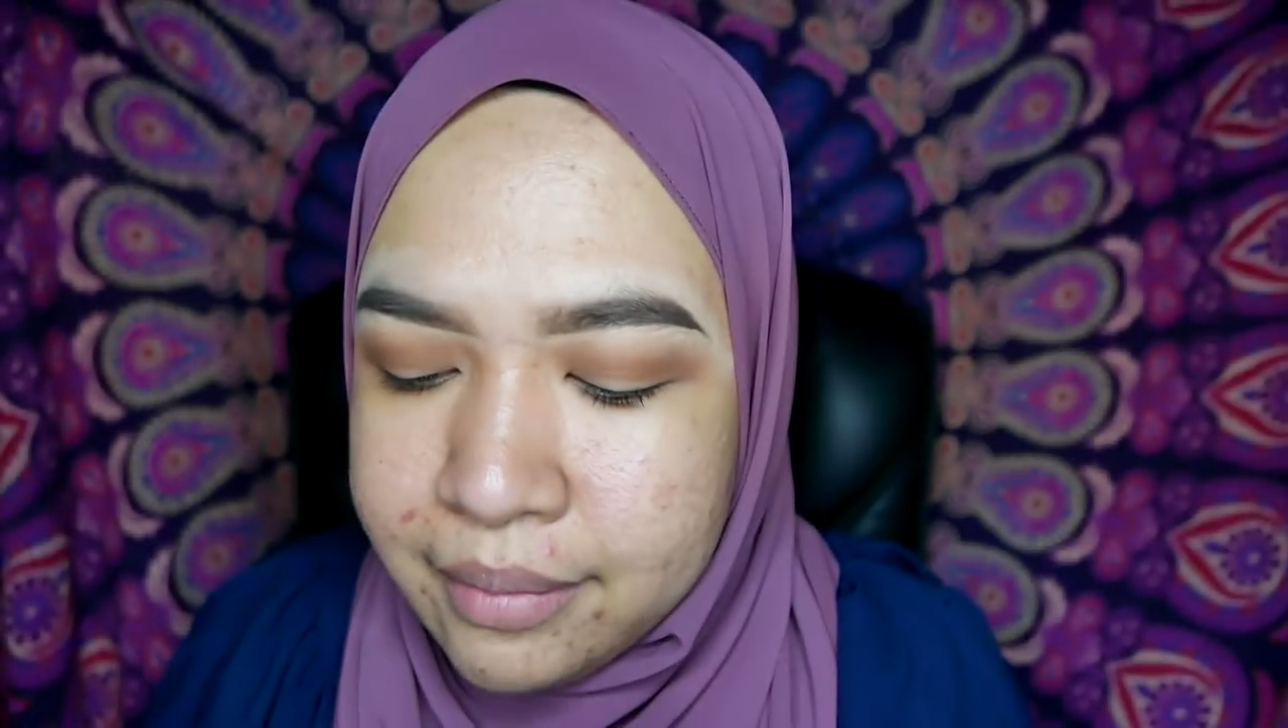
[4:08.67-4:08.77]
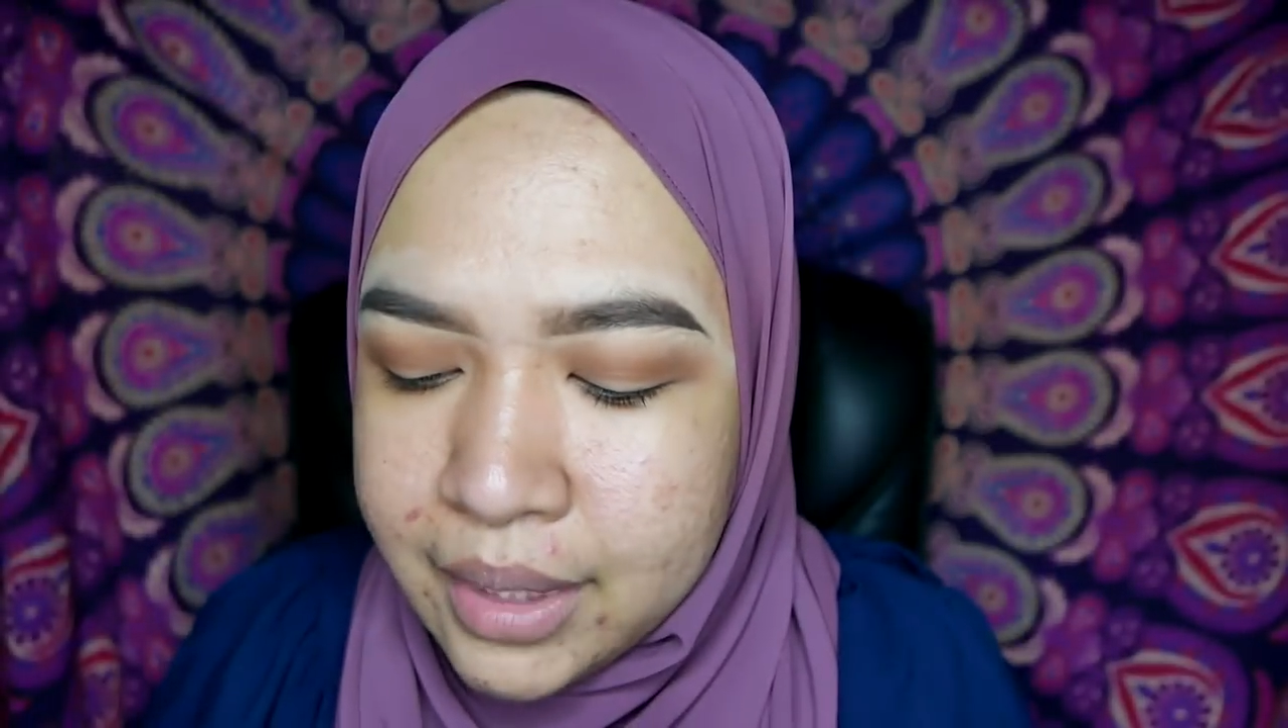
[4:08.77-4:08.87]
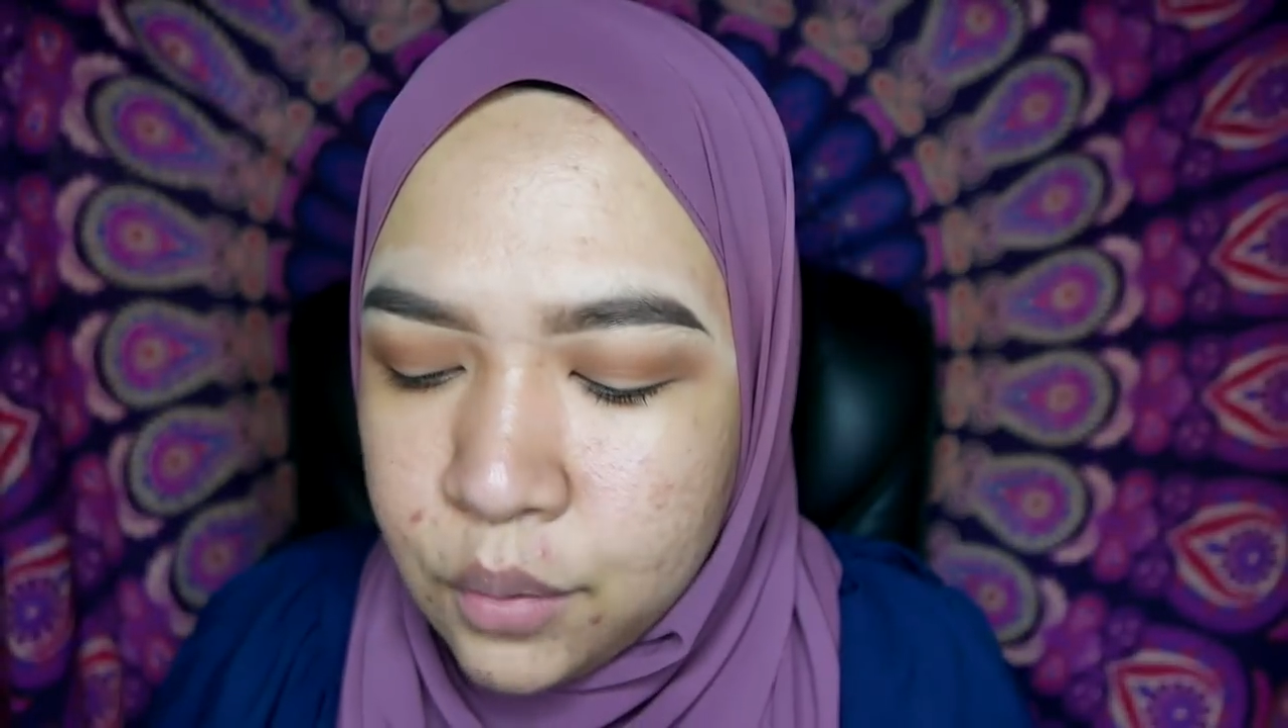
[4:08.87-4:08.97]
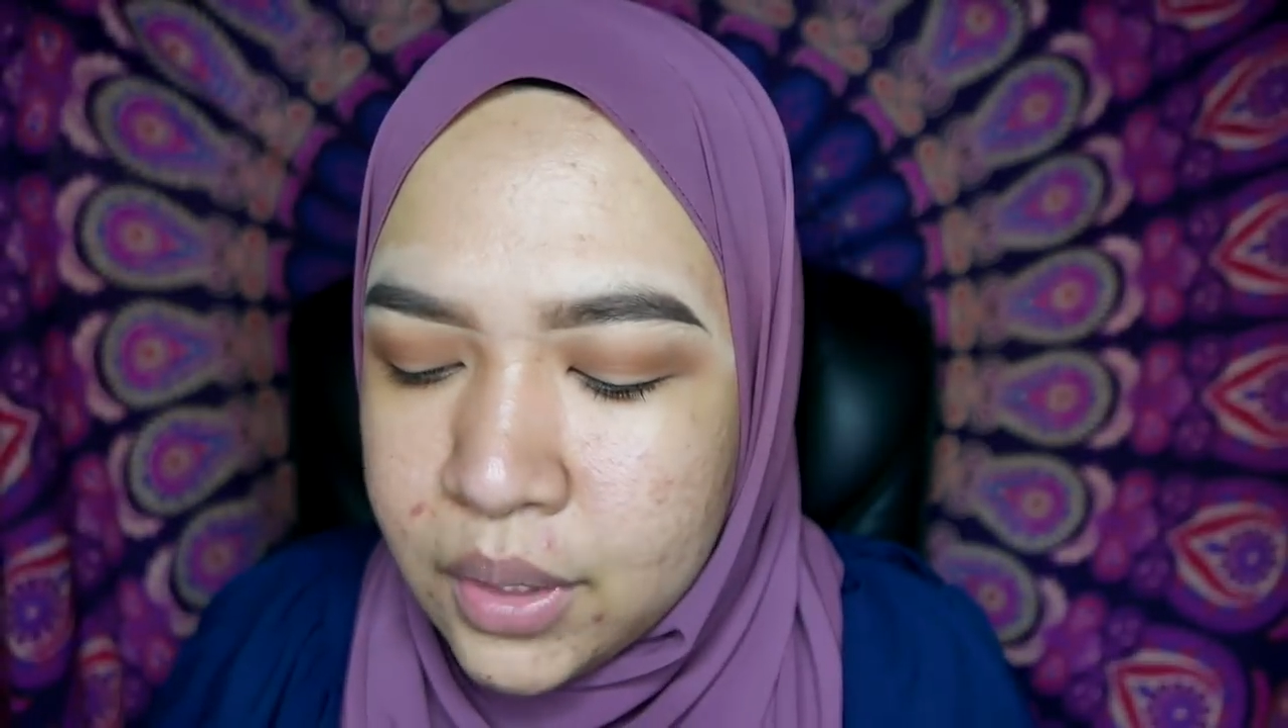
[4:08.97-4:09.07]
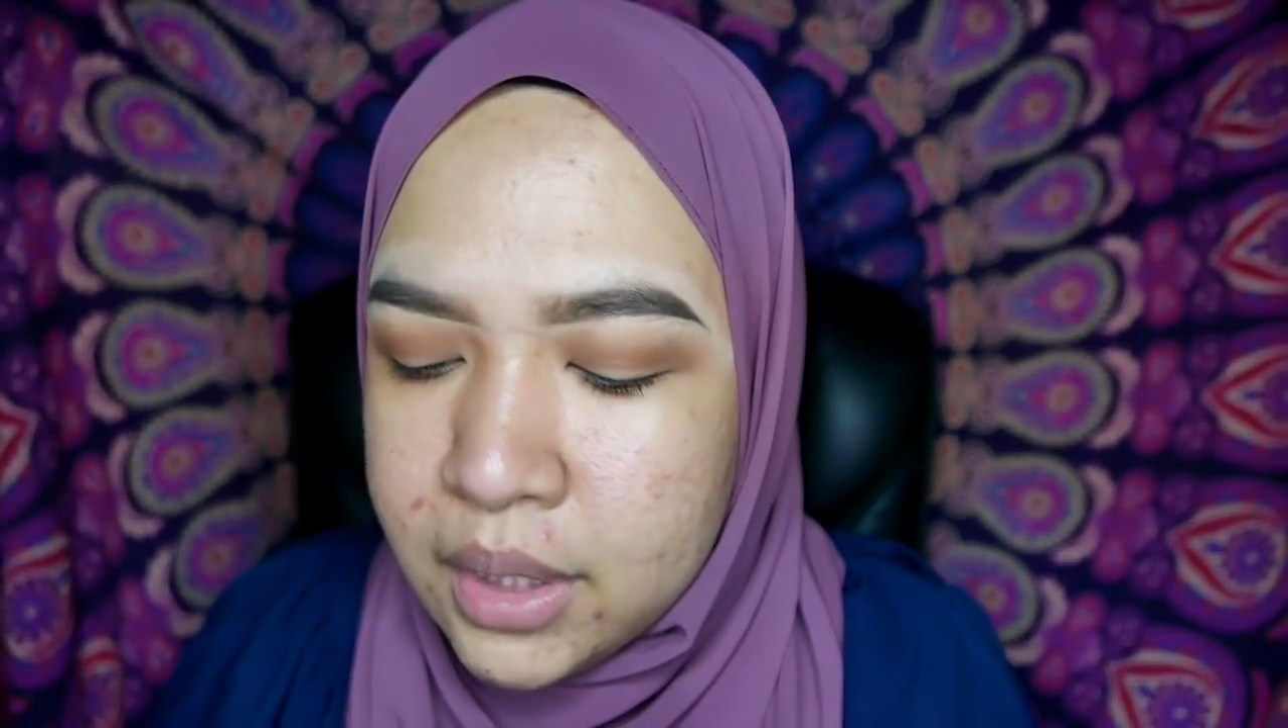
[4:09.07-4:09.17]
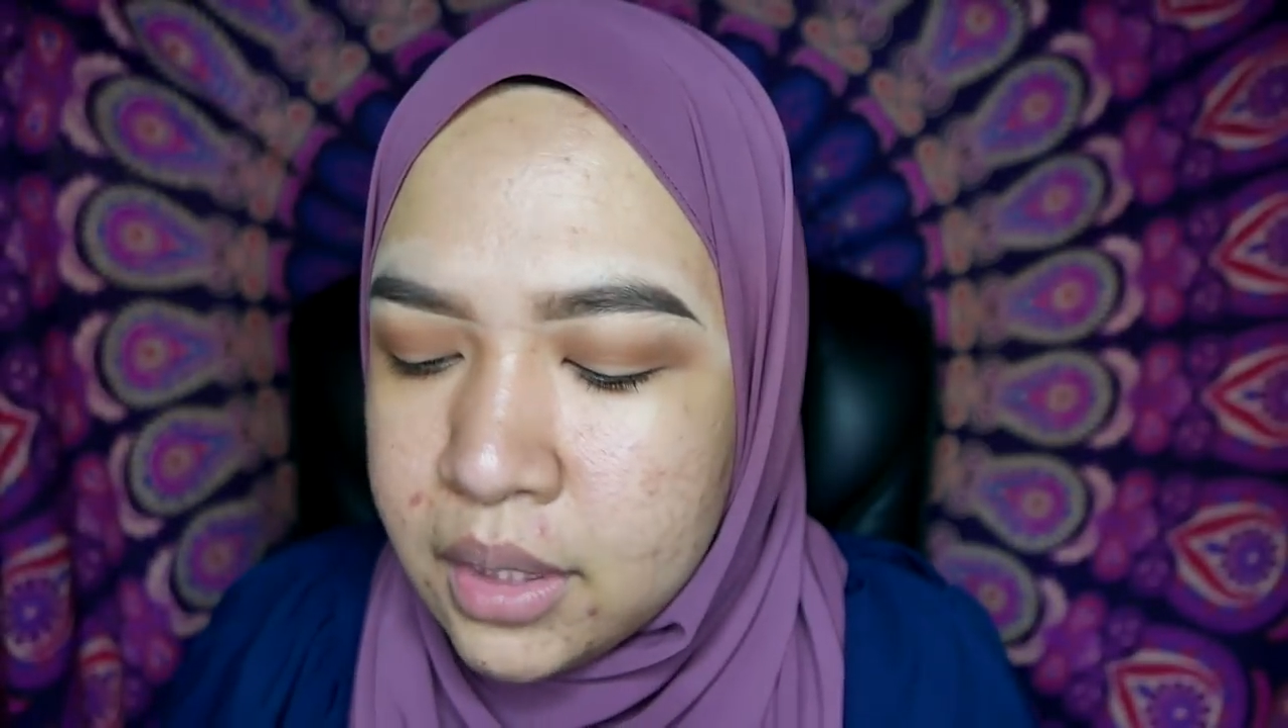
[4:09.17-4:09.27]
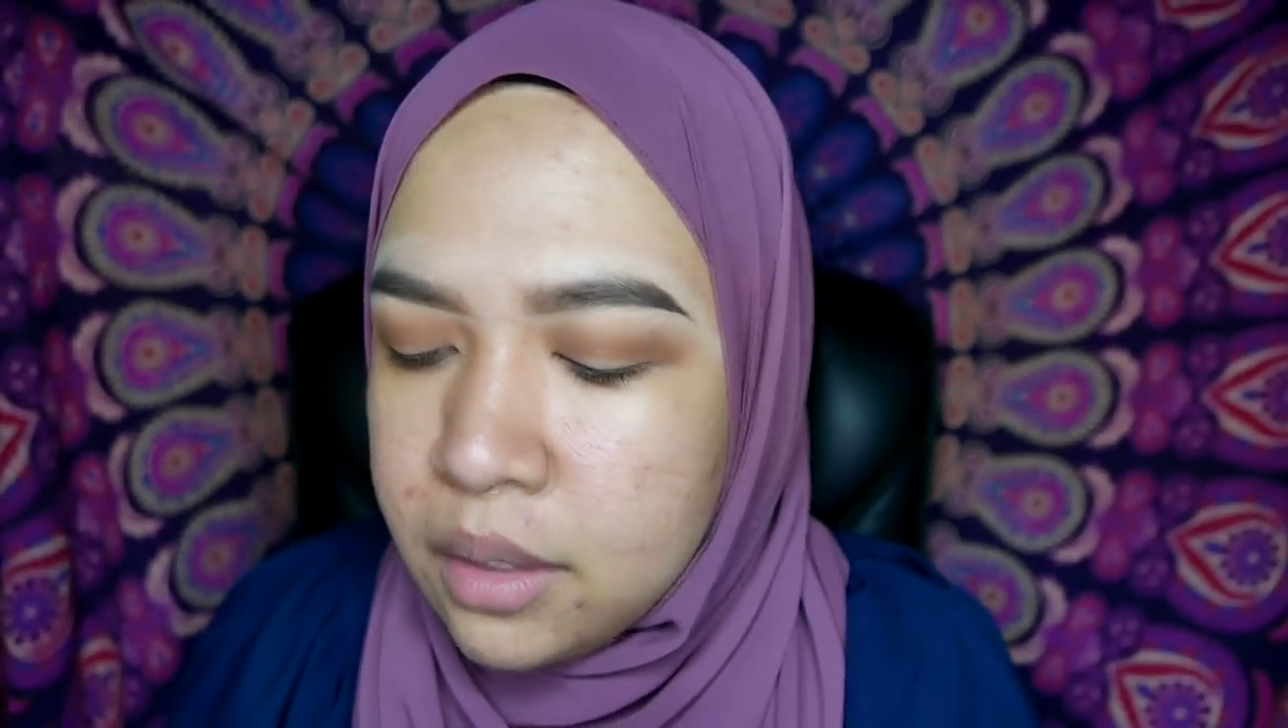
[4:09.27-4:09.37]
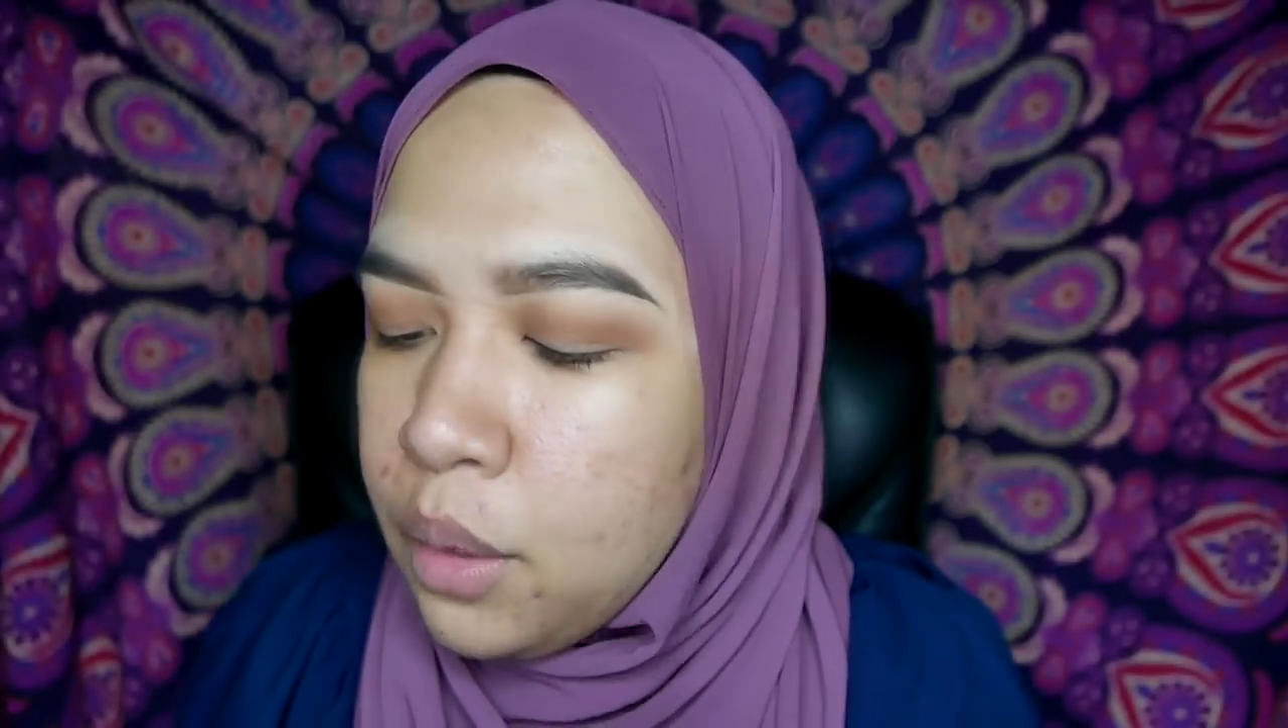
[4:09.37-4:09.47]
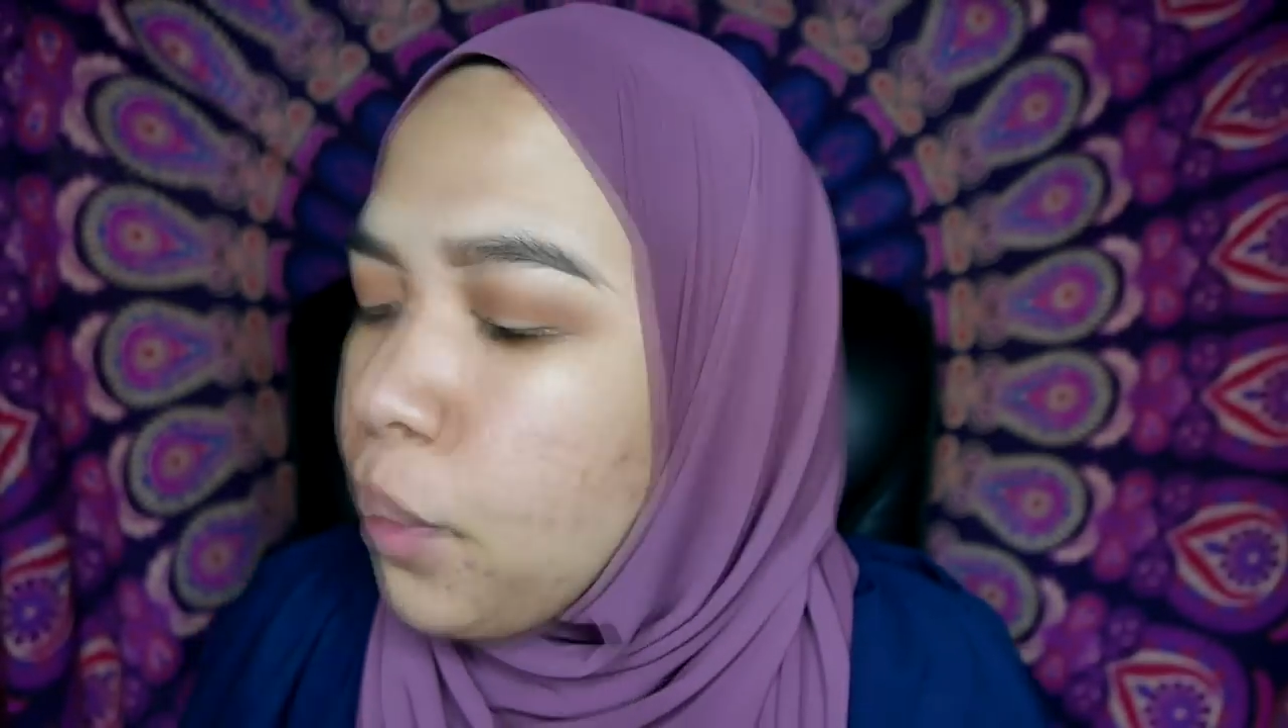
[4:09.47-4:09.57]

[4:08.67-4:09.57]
the crease.